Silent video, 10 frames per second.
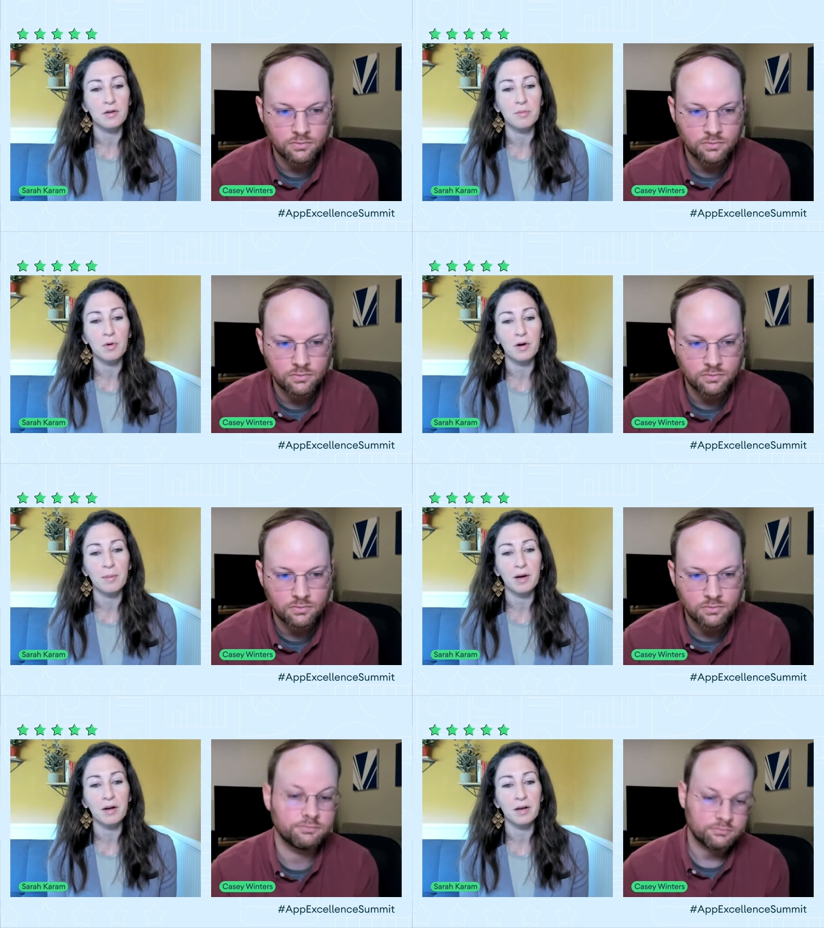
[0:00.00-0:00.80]
Speaker 1: to learn
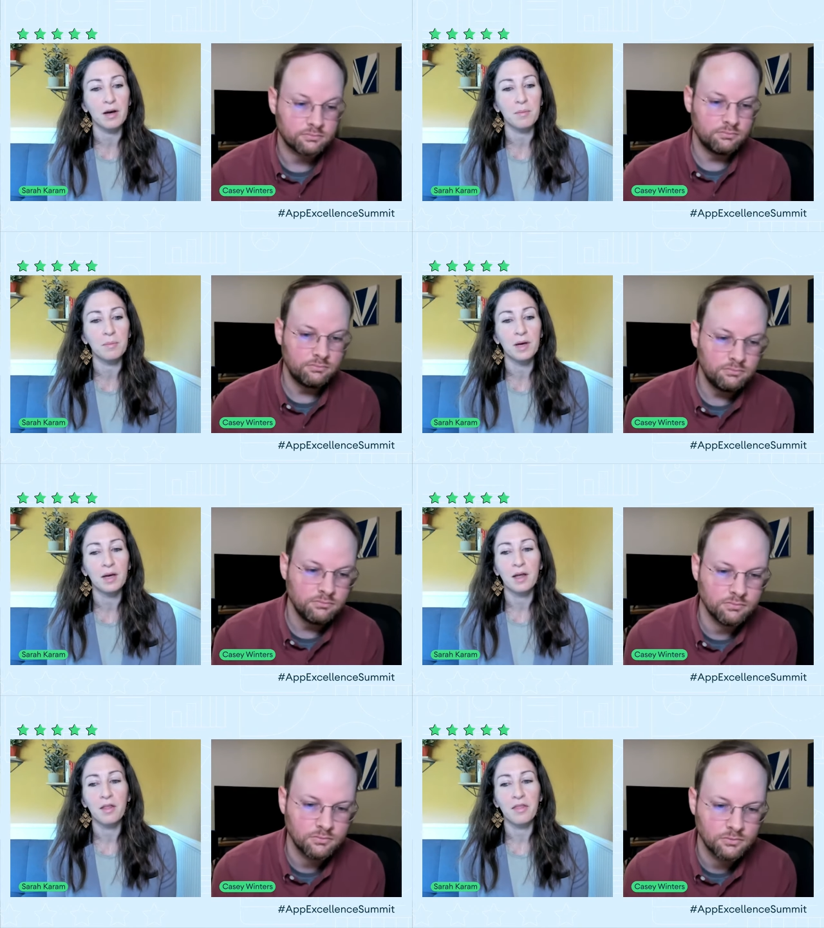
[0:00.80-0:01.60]
more about
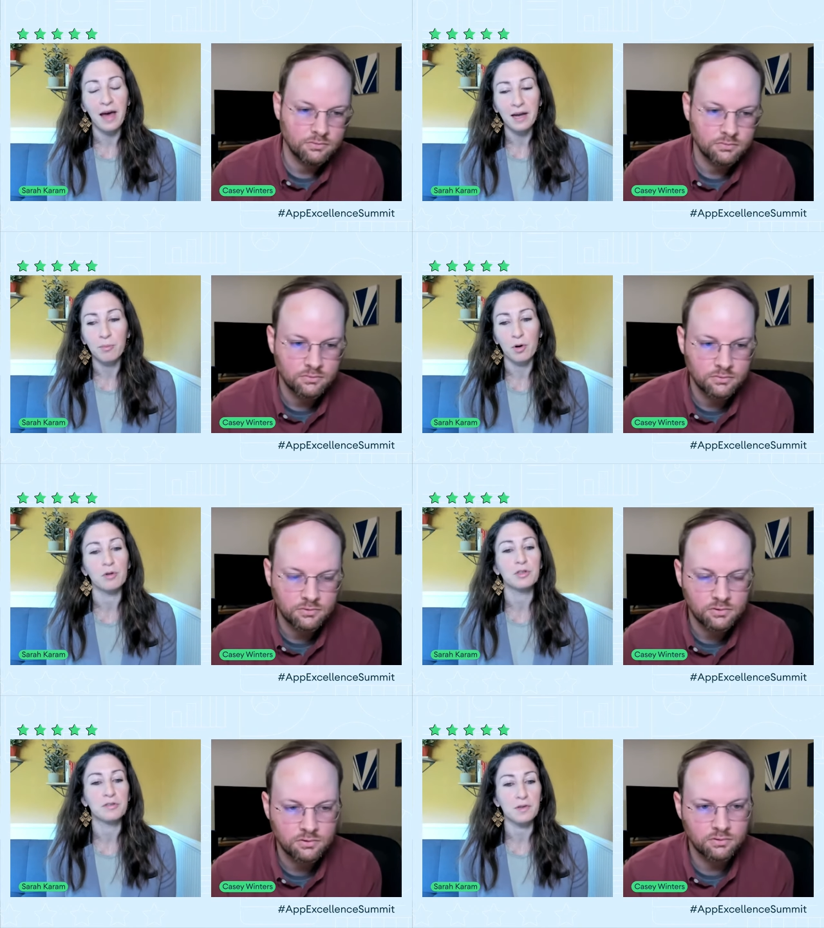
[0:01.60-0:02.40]
that
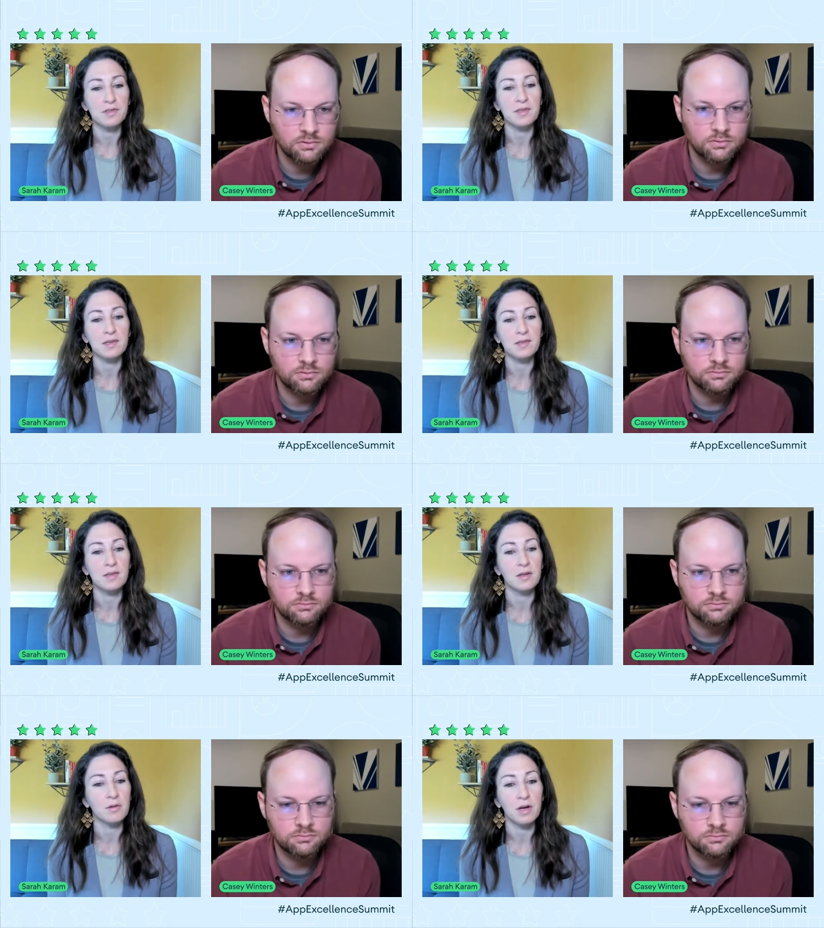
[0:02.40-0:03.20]
approach
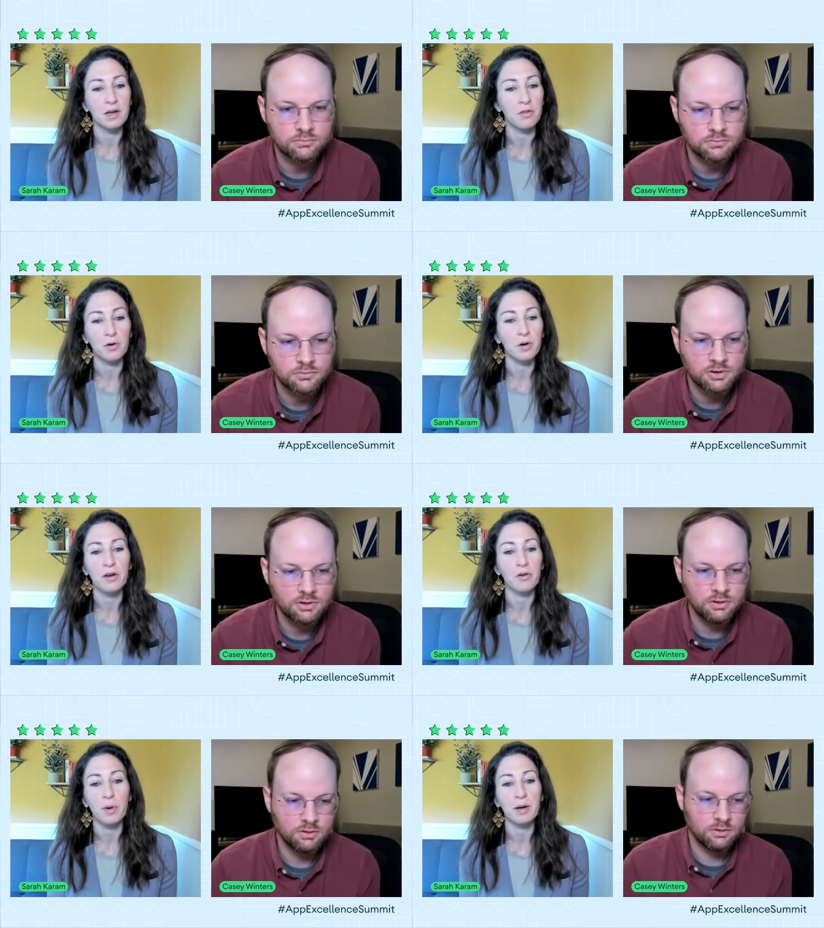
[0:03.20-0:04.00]
versus, you know,
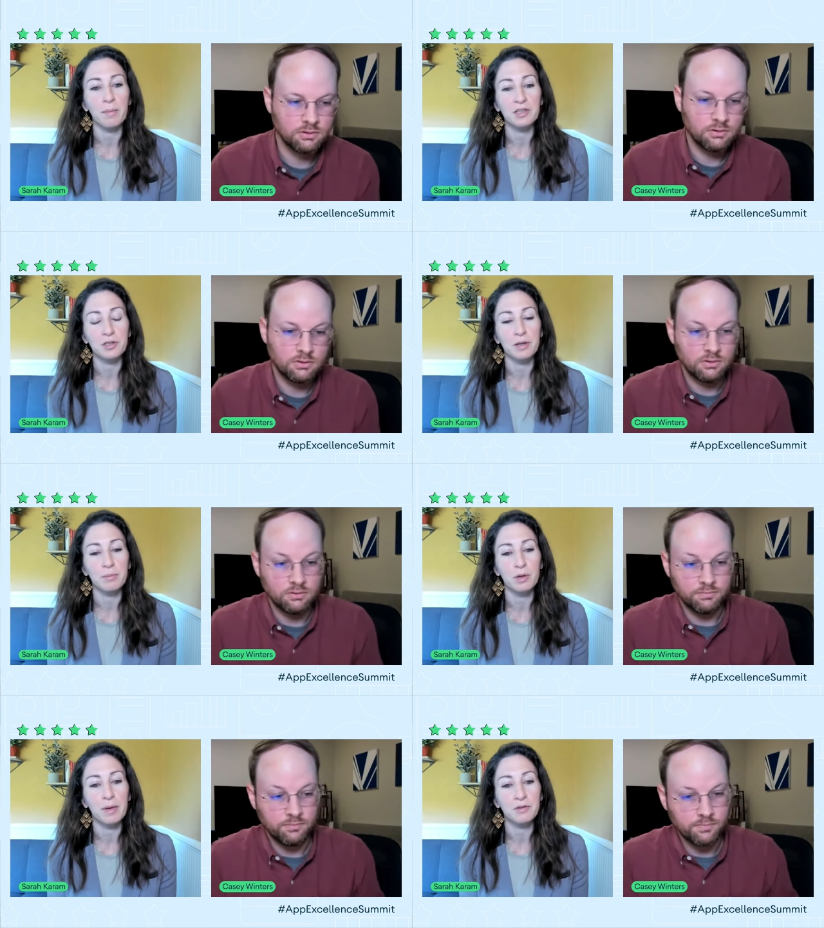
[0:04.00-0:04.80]
another way to measure
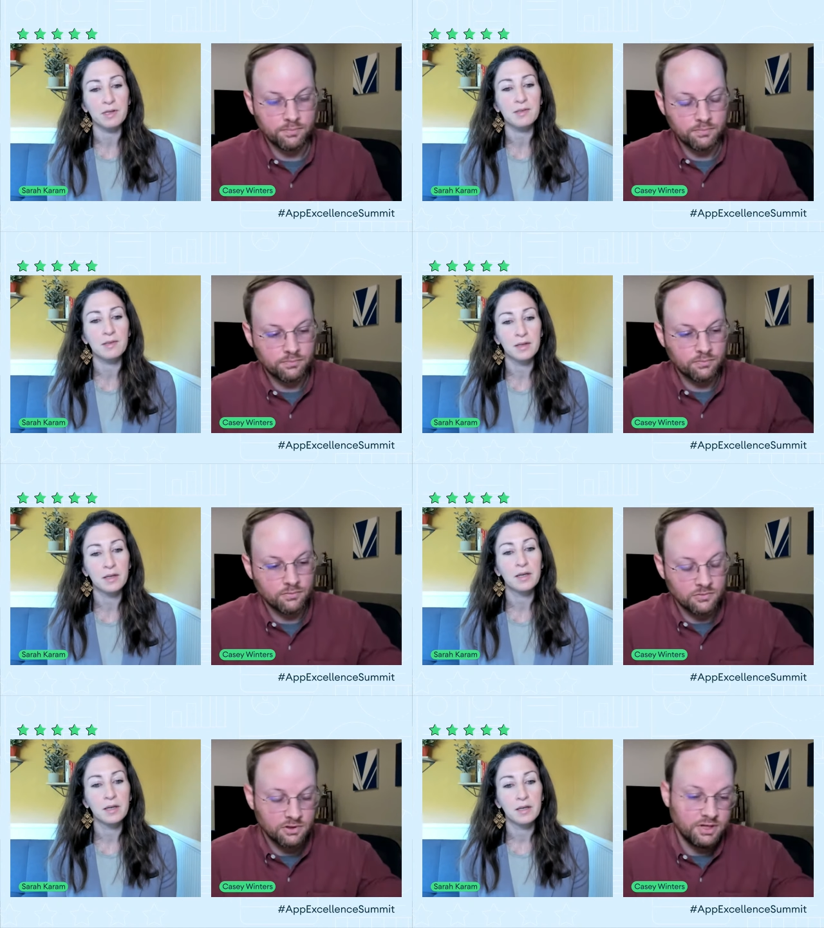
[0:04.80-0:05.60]
input metrics.
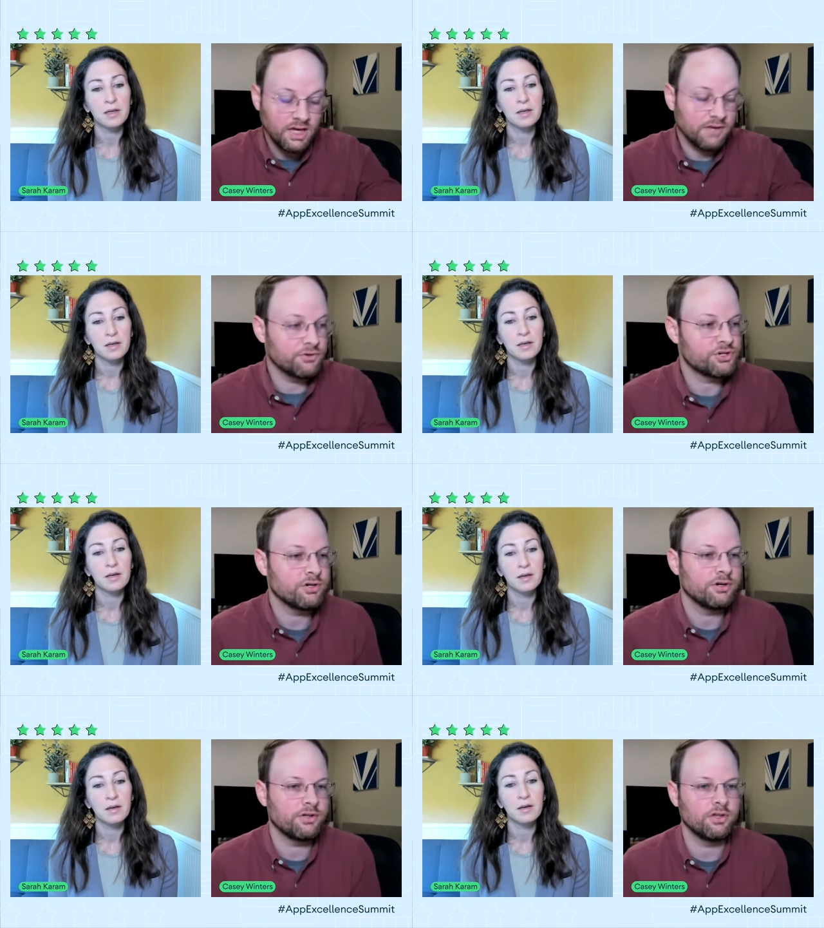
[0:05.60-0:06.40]
Speaker 2: Yeah, for
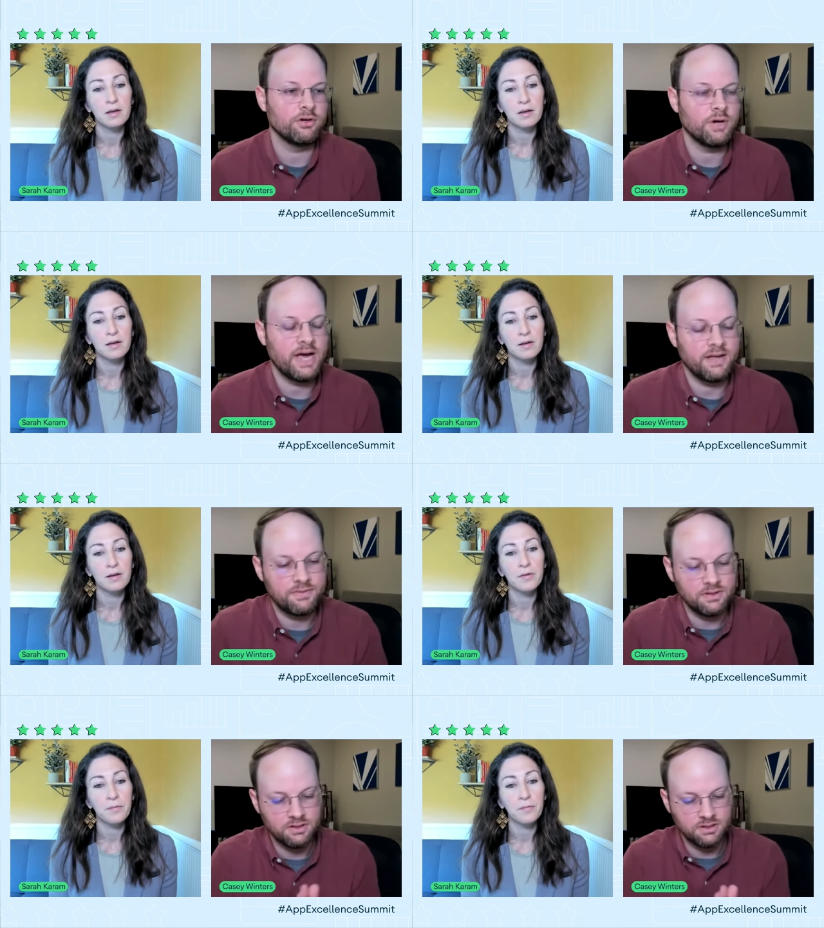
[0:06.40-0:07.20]
sure. So
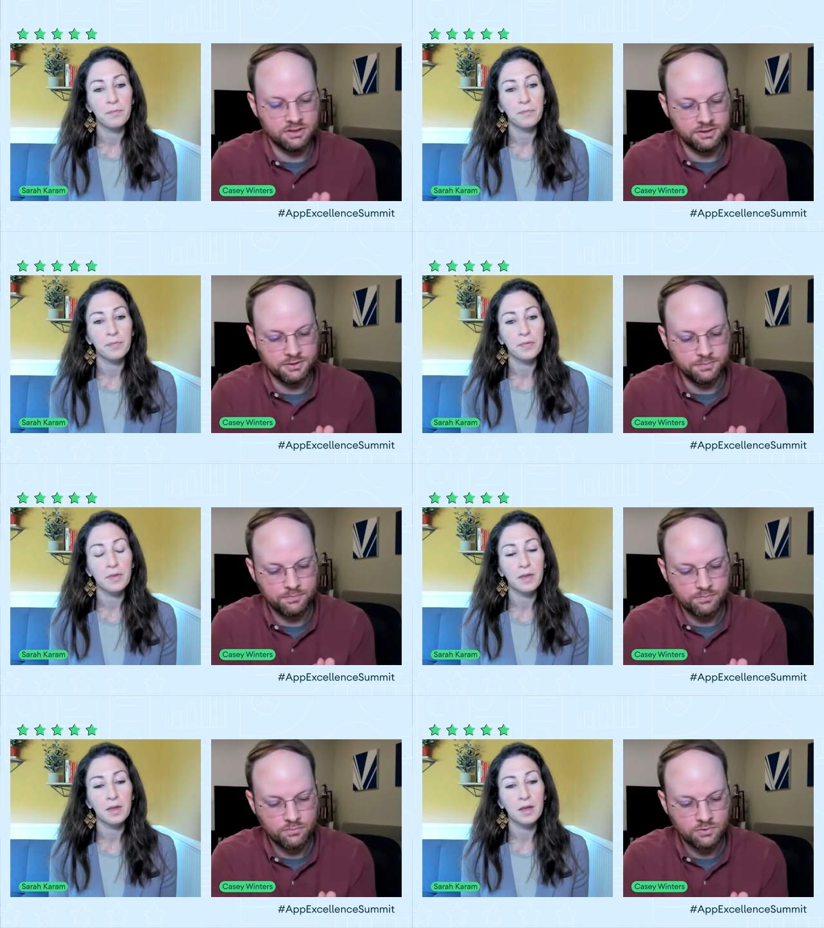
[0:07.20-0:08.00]
at the
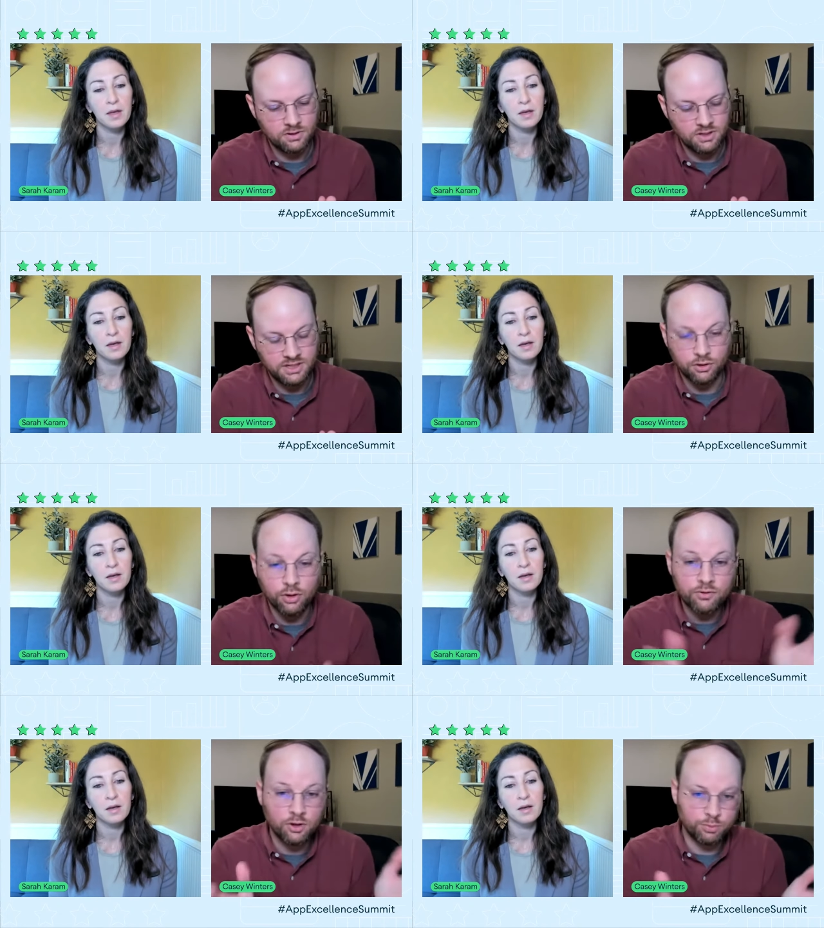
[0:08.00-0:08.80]

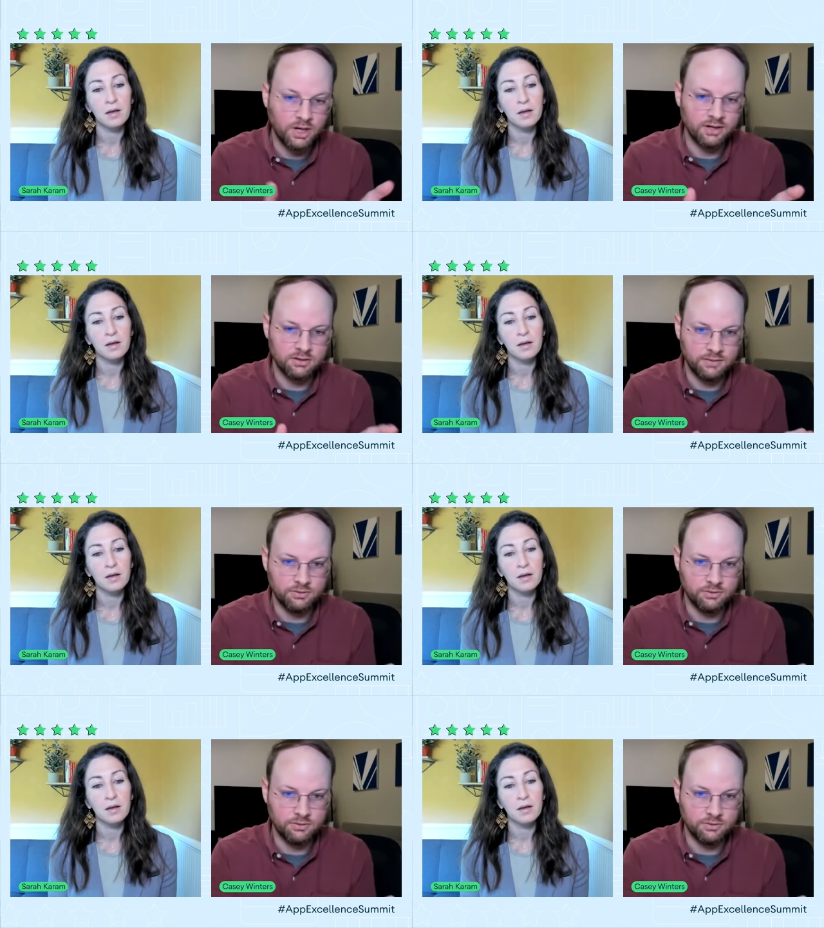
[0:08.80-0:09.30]
overall product